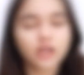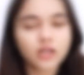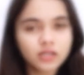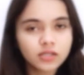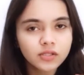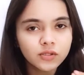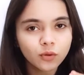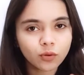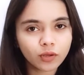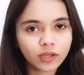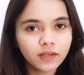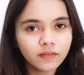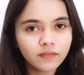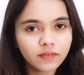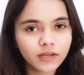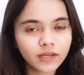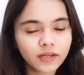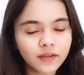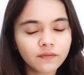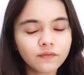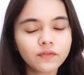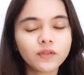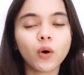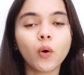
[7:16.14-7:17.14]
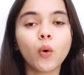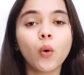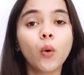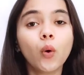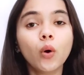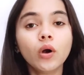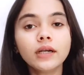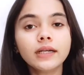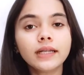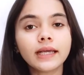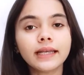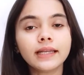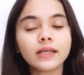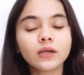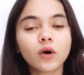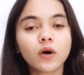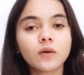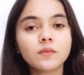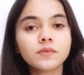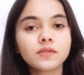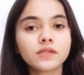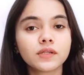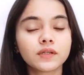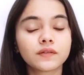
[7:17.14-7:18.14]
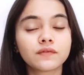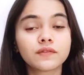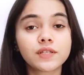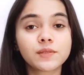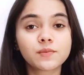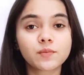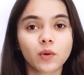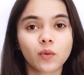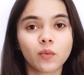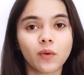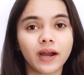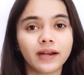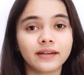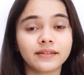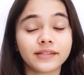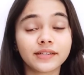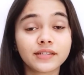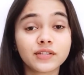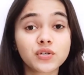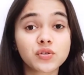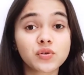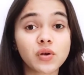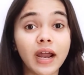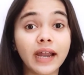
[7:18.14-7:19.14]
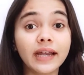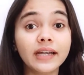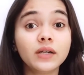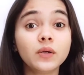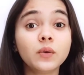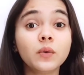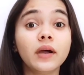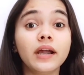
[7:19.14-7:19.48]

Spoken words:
So even if the old telecom service providers try to